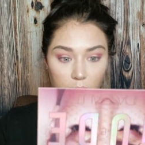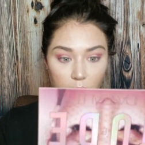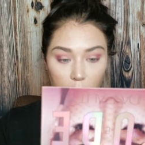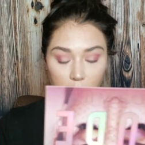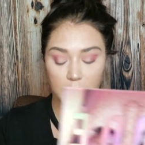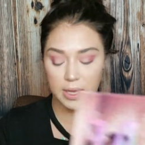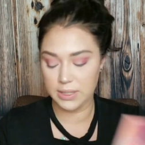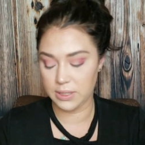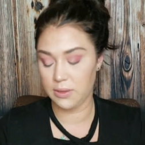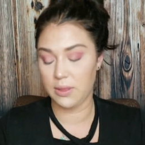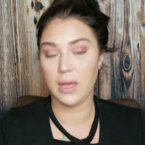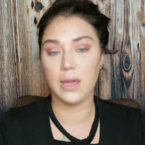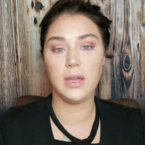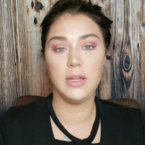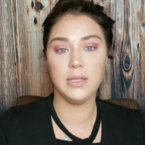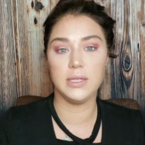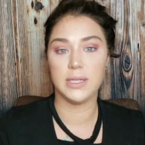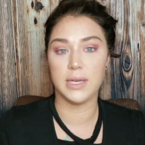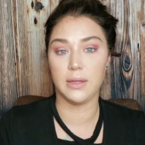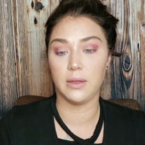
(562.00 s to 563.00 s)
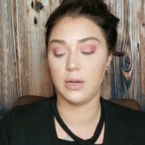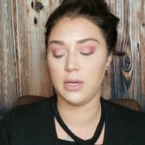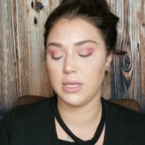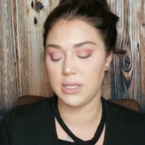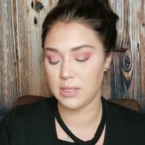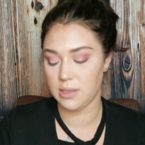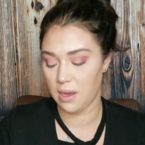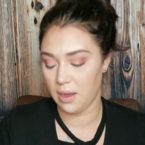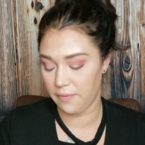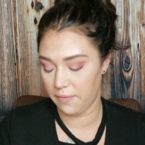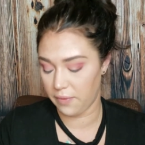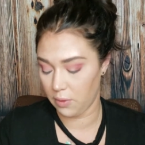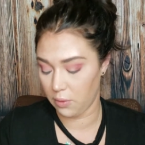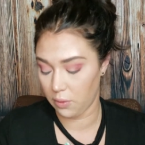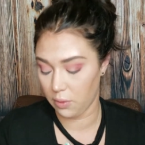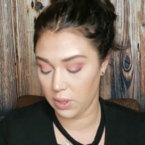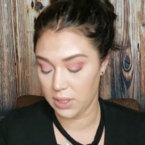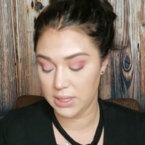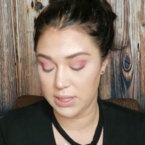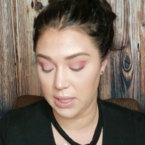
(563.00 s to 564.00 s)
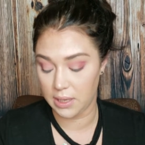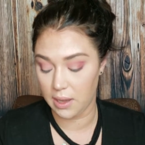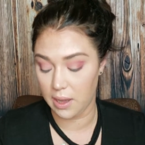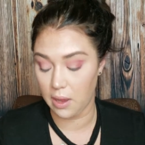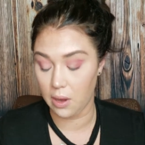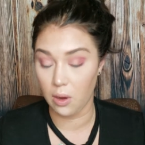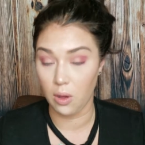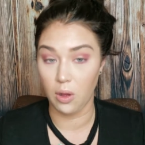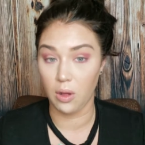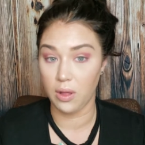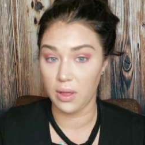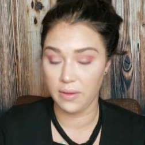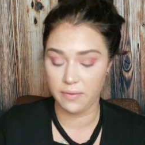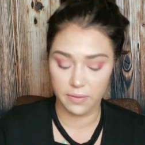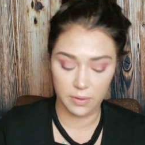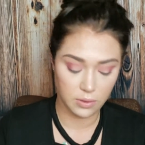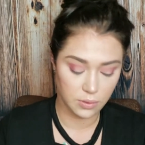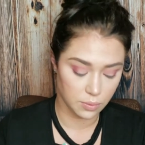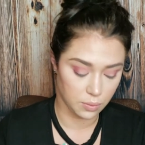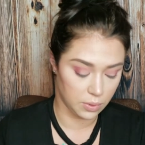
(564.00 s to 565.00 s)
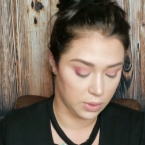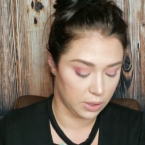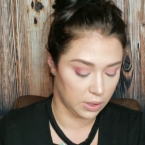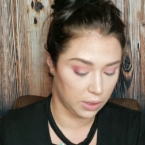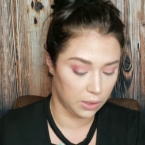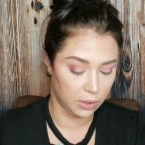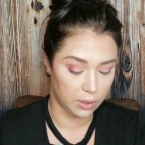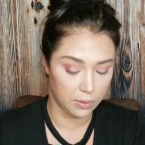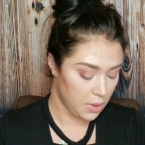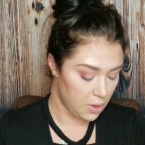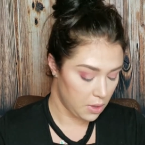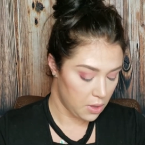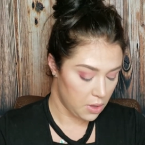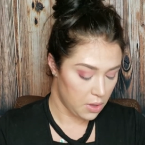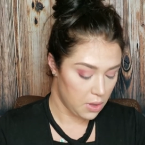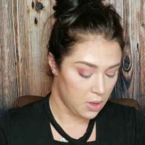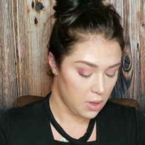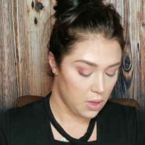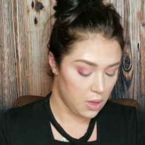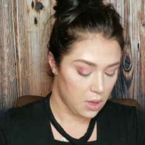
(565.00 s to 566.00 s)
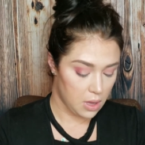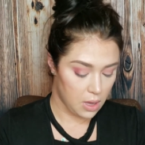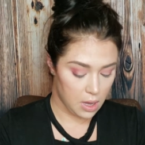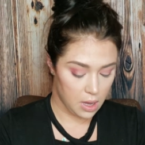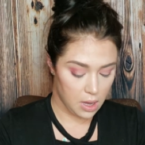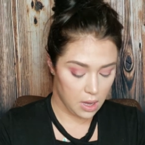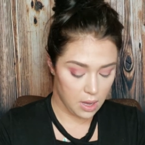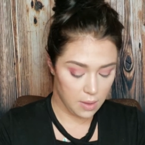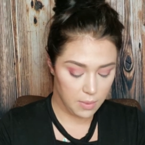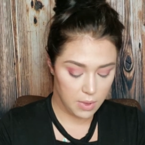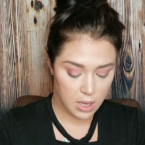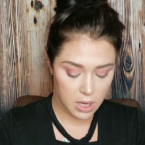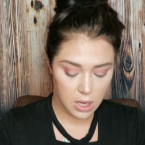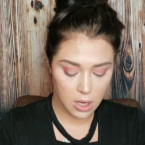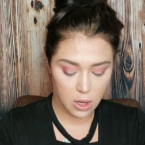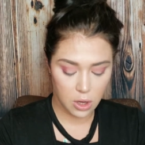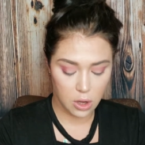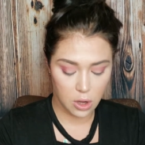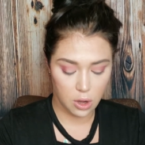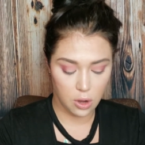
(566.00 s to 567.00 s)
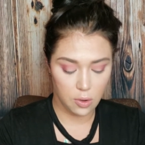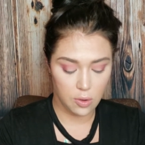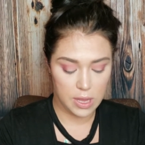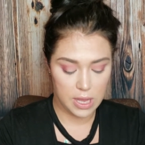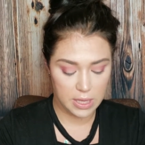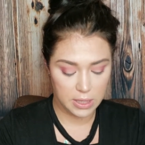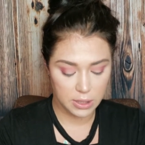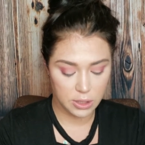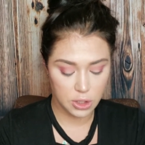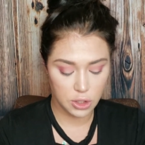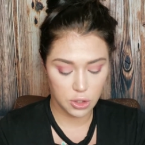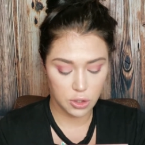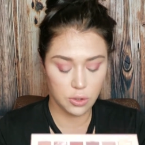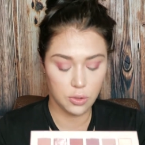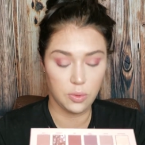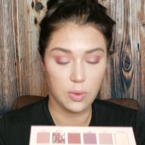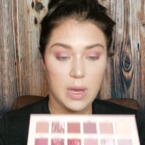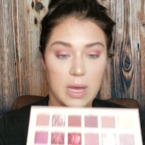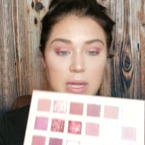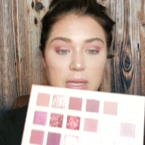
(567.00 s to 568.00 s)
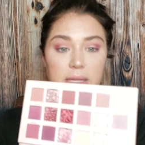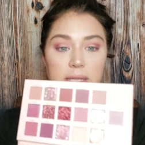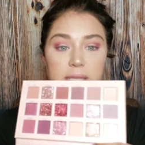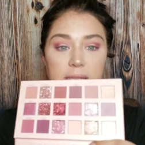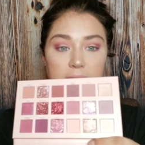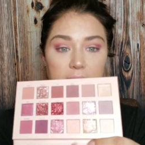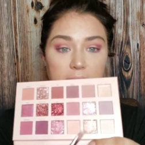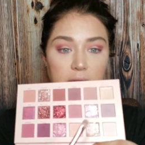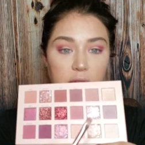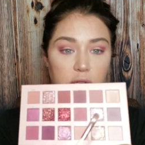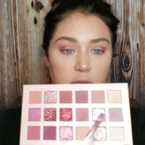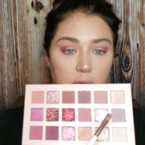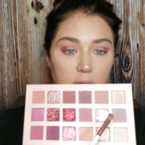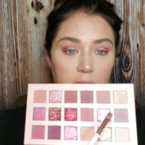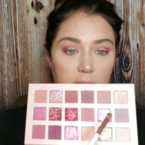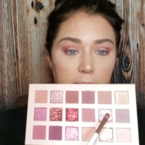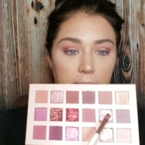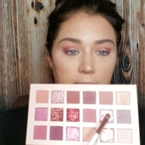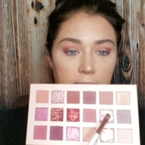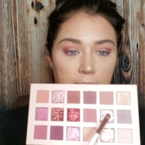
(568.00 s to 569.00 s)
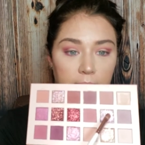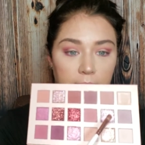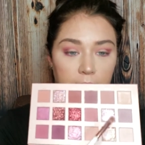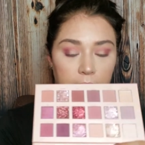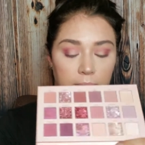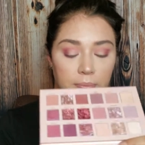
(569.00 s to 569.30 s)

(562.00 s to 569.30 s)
Okay, so that concealer does not feel greasy at all. It feels really good. I'm going to go into Daydream,